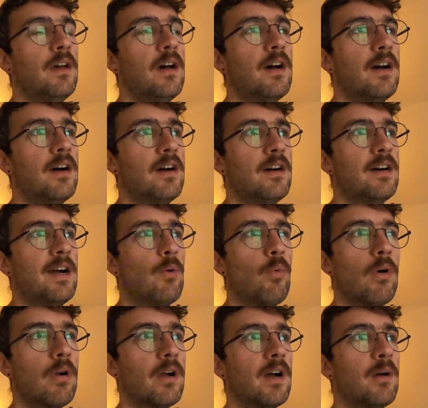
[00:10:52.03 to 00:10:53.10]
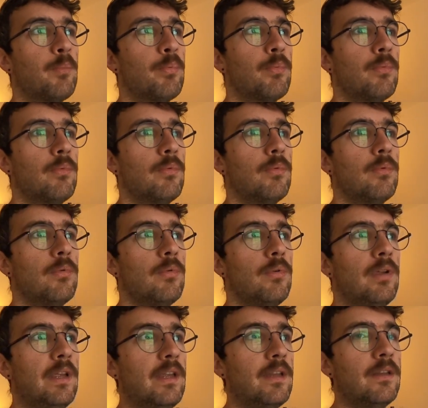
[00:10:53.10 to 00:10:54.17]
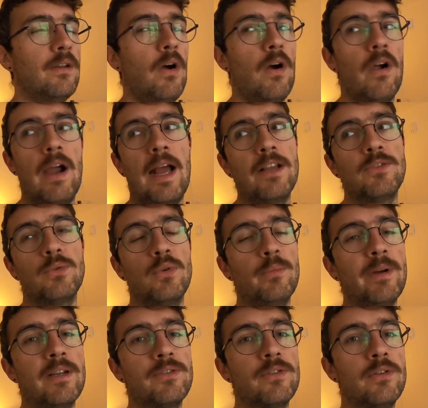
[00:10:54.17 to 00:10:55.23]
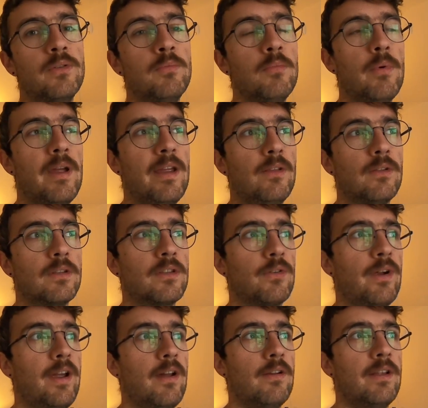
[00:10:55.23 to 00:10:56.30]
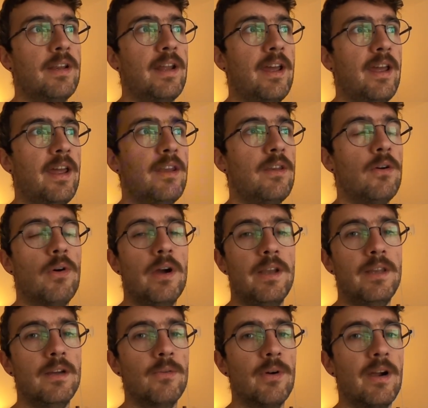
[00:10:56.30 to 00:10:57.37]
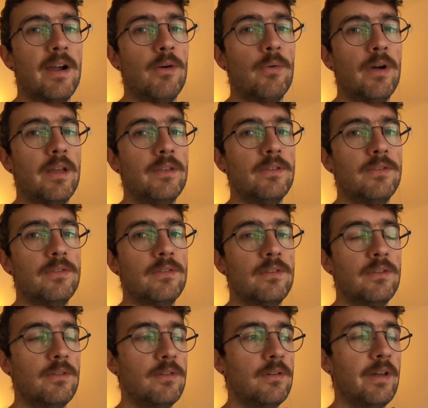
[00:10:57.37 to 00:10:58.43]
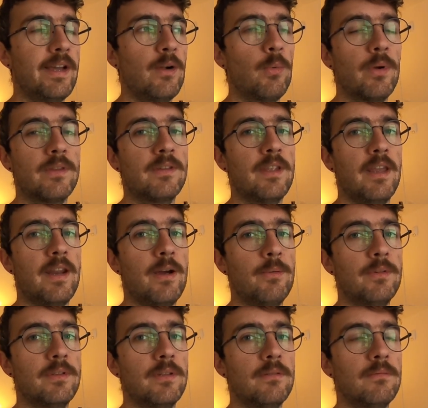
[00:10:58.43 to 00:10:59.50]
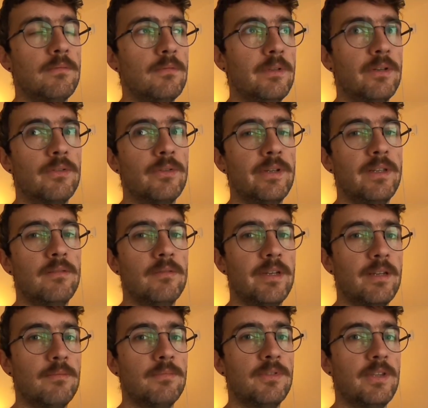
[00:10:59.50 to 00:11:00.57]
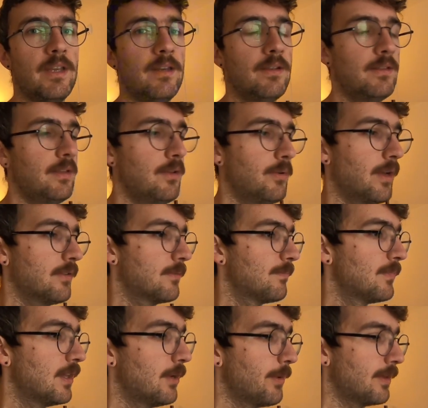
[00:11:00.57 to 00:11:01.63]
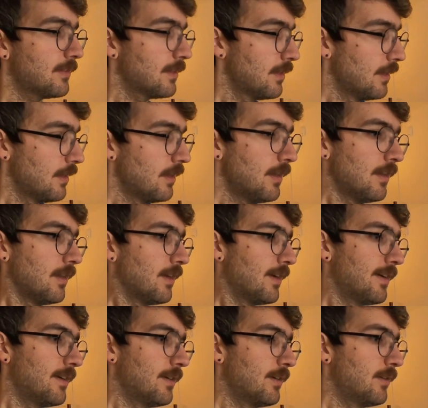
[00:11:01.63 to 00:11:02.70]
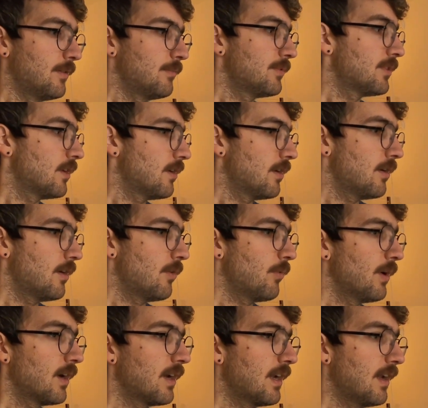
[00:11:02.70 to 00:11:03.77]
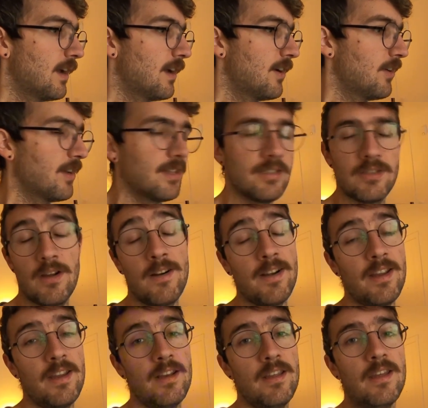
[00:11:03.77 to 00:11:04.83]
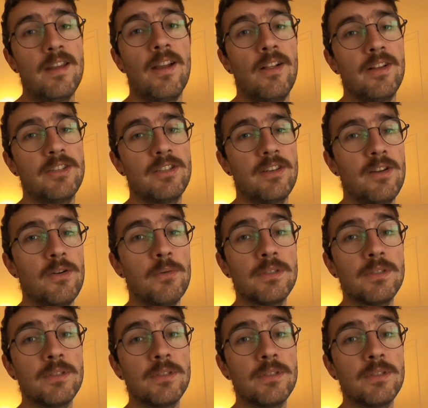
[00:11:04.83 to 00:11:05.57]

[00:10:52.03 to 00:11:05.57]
I woke up in our actual bedroom and looked around and I had no idea where I was, like what state I was in, literally, like state in the US. Anyways, so we're gonna go get started and I'll let you know